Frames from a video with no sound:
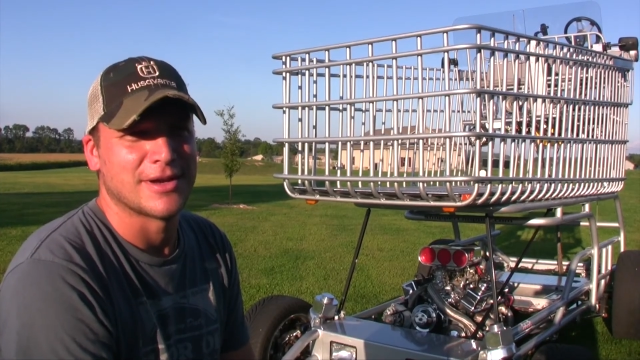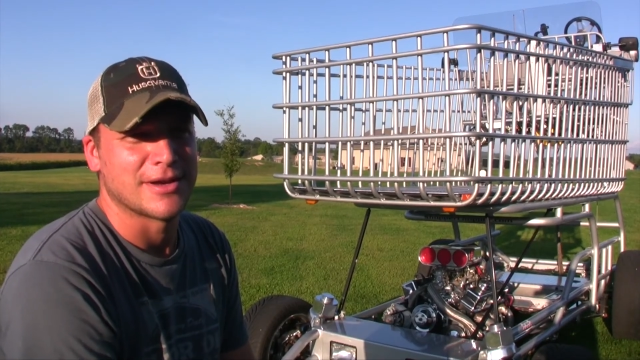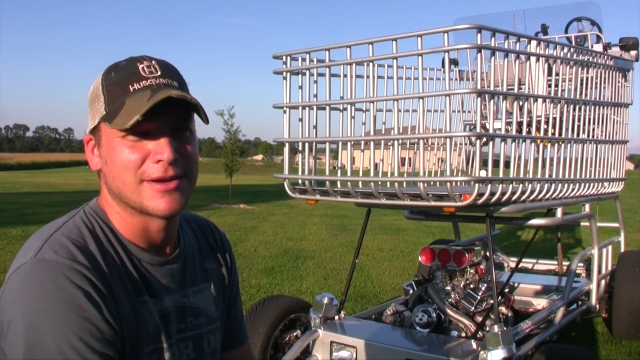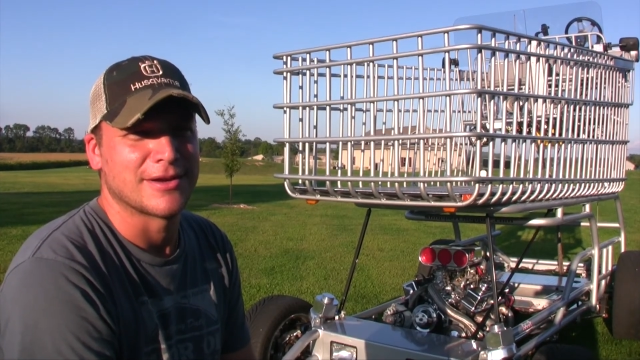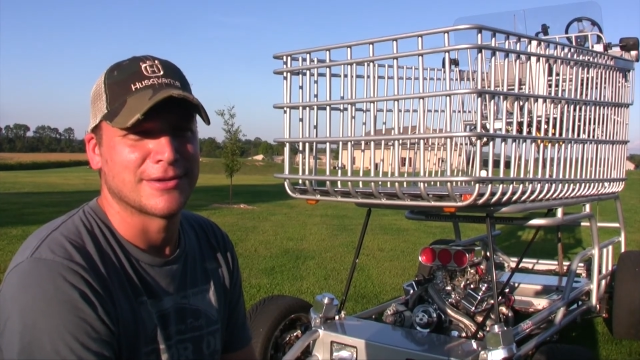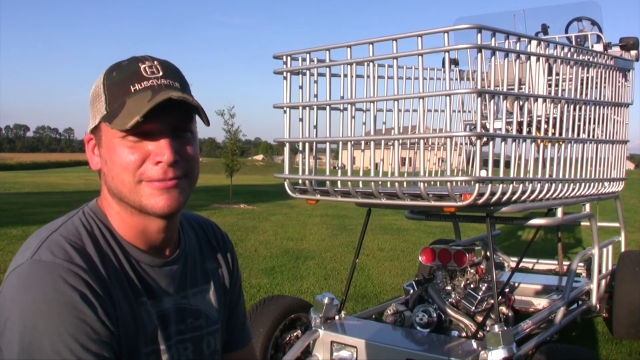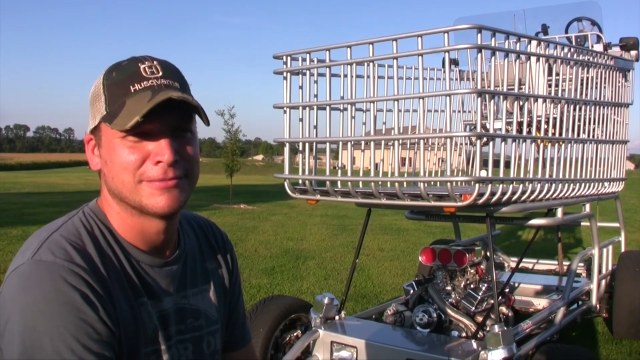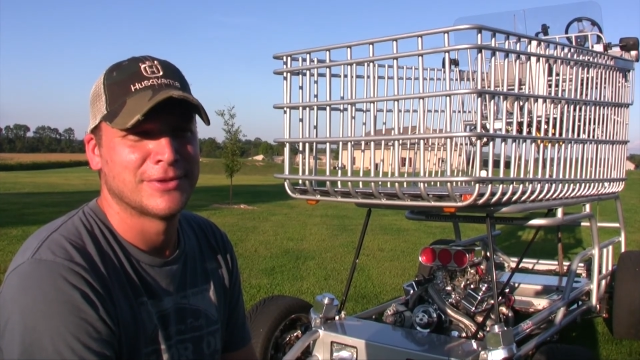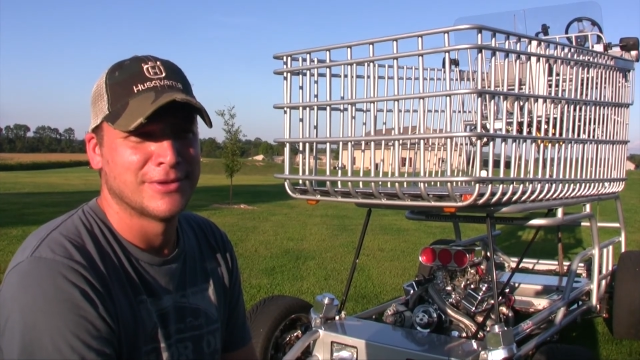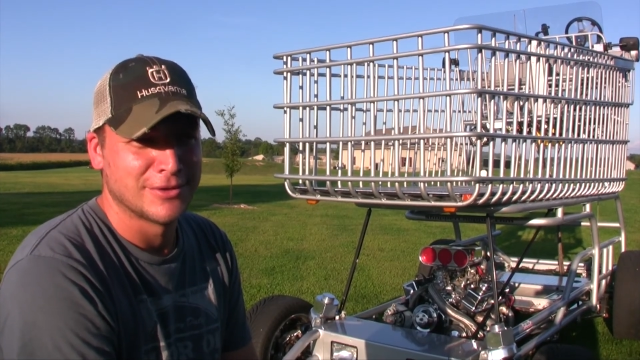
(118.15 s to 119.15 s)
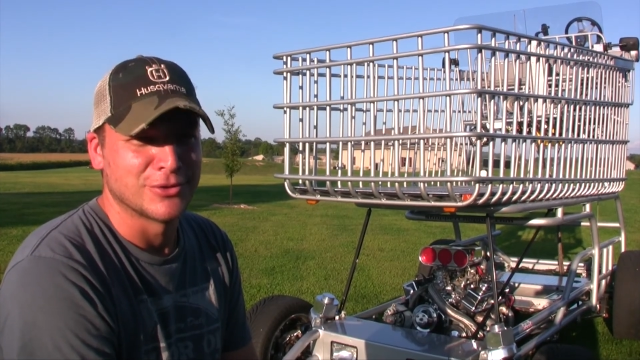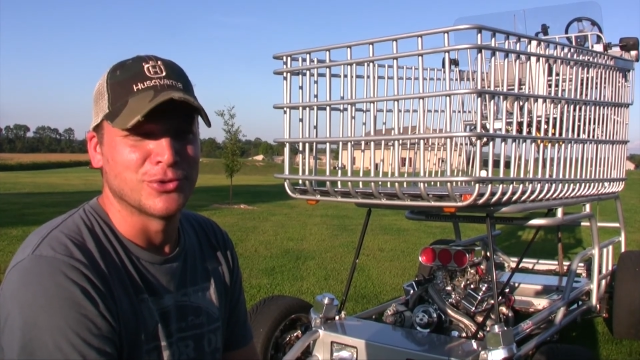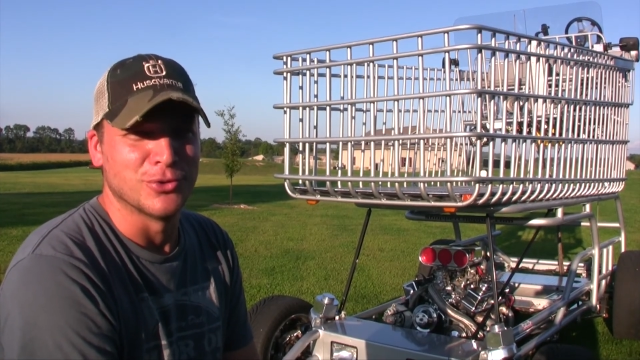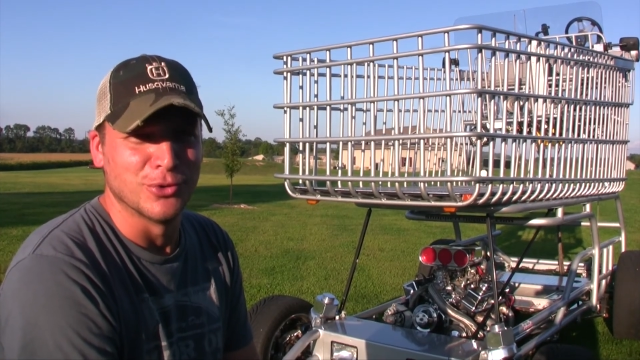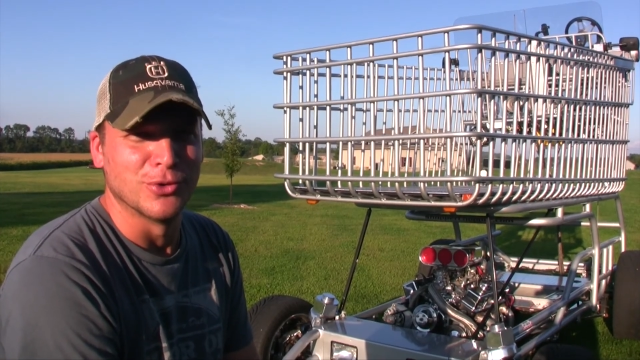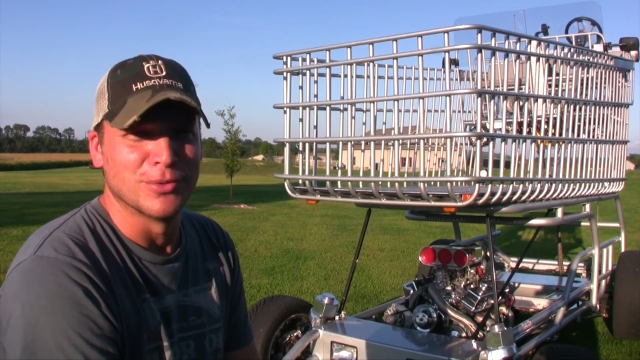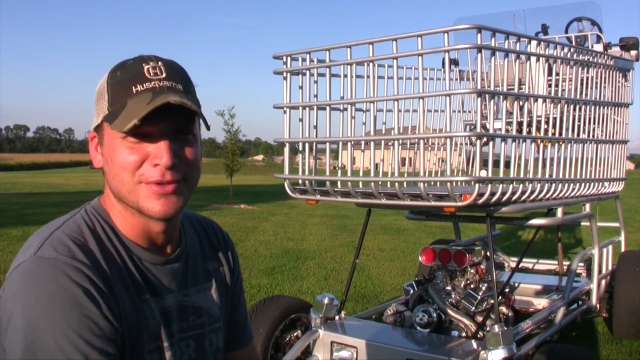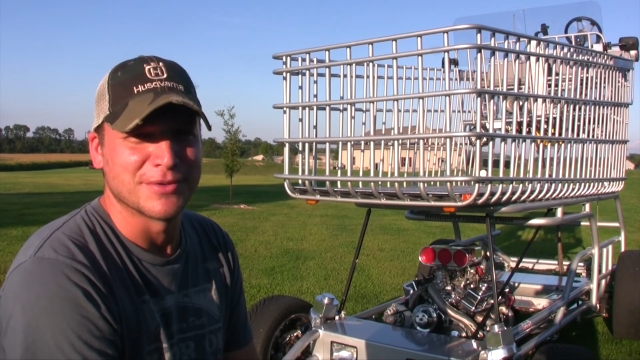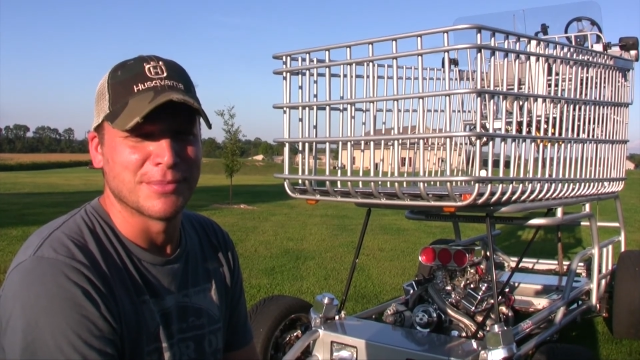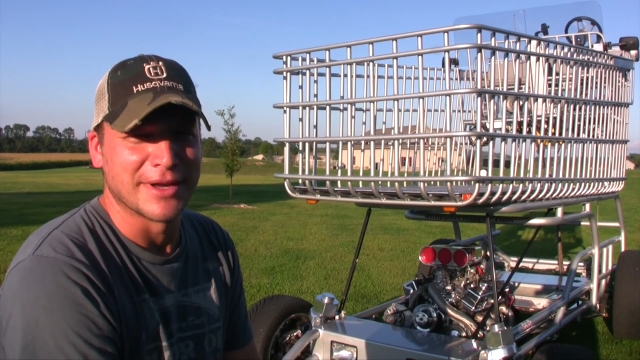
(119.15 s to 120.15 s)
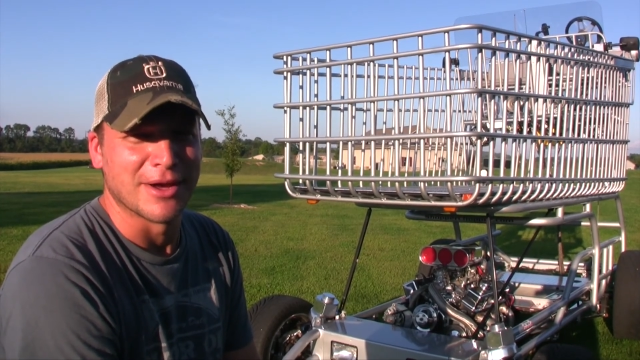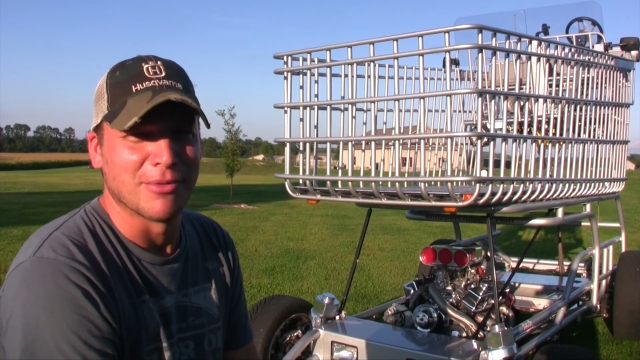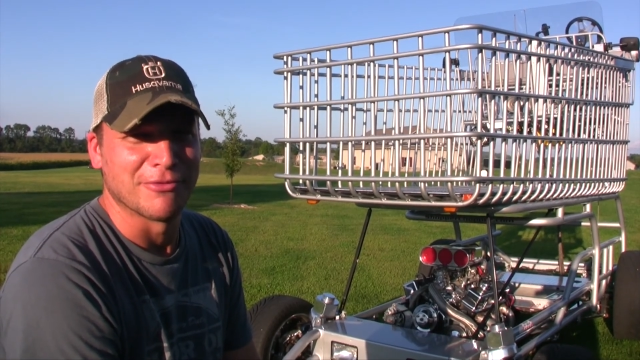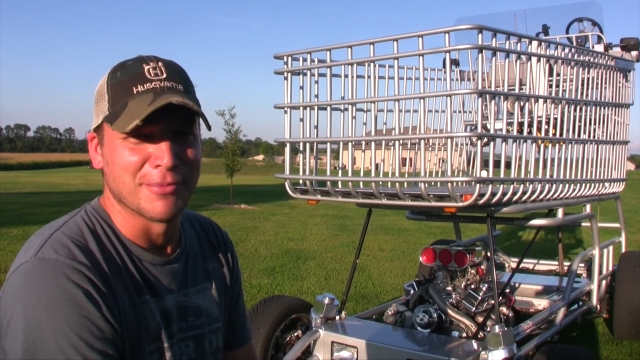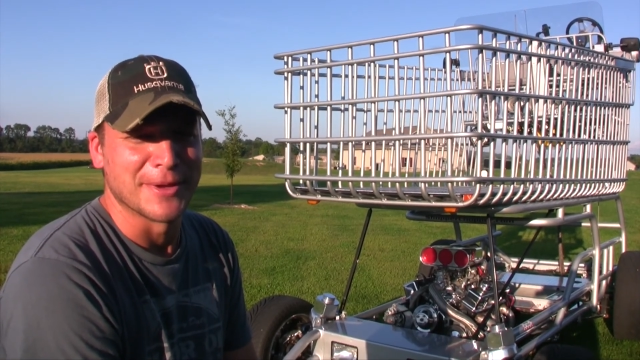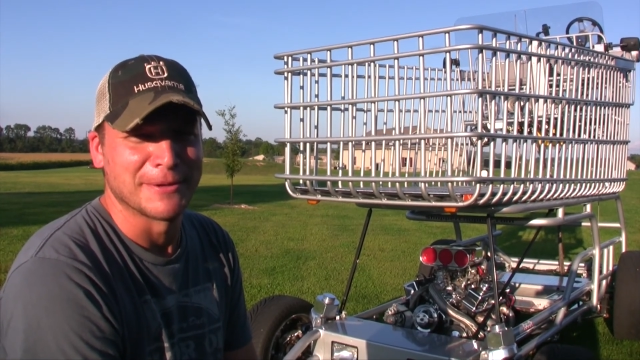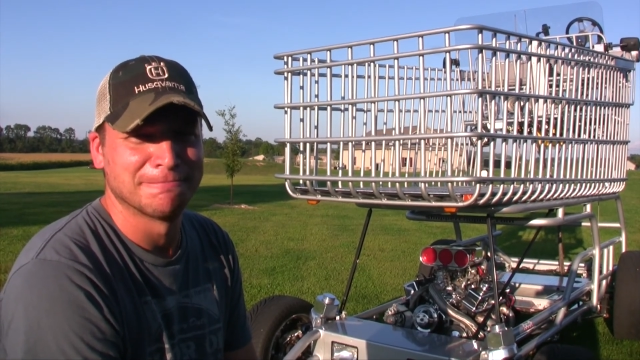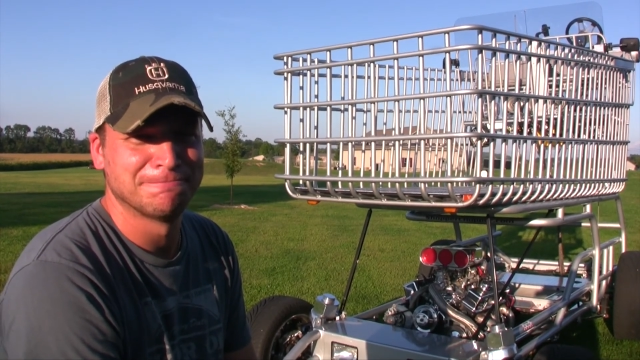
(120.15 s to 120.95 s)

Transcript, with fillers: Uh, Google was a big help for me.